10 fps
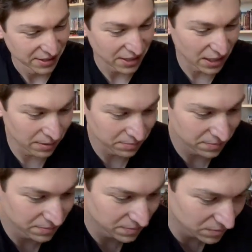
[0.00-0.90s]
Um,
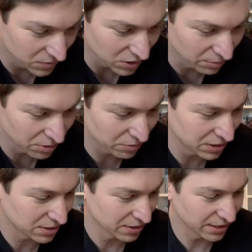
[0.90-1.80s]
somewhat
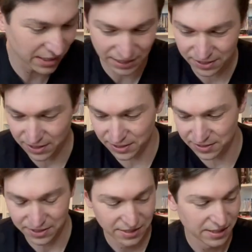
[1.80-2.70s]
recently got
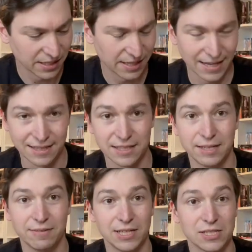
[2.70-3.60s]
these. I had the
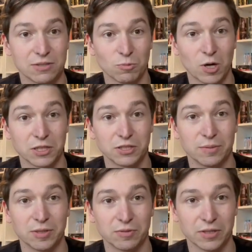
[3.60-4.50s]
DVDs and watched
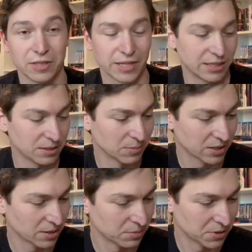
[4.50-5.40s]
them and really liked them a
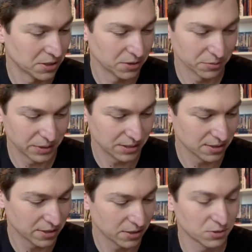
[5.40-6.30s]
couple Halloweens
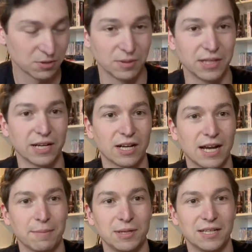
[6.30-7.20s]
ago. So we got
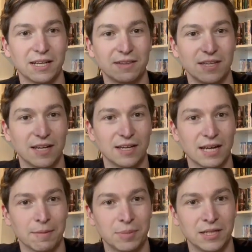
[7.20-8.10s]
Happy Death Day and
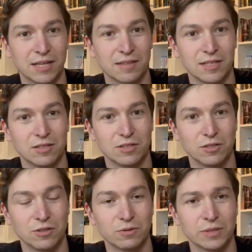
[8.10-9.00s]
Happy Death Day
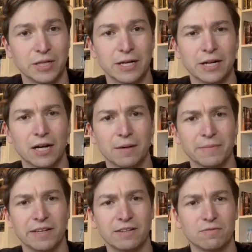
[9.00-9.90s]
2U. Um,
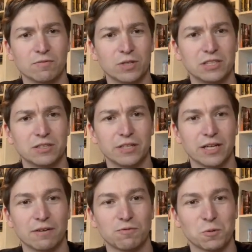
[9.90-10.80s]
they recently
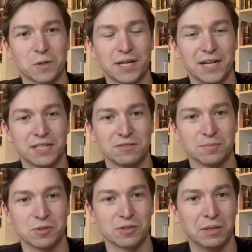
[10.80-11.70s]
got 4Ks
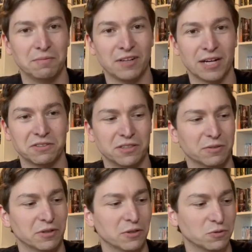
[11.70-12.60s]
from Scream Factory
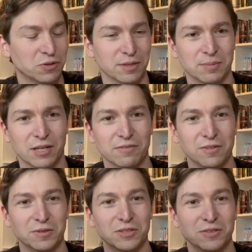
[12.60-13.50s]
with no
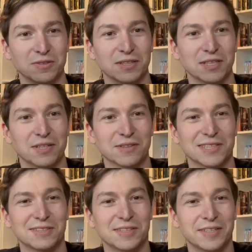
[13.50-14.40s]
slipcover, which is
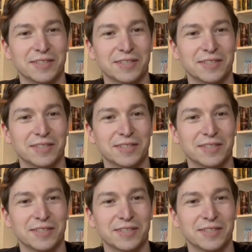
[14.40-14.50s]
ridiculous.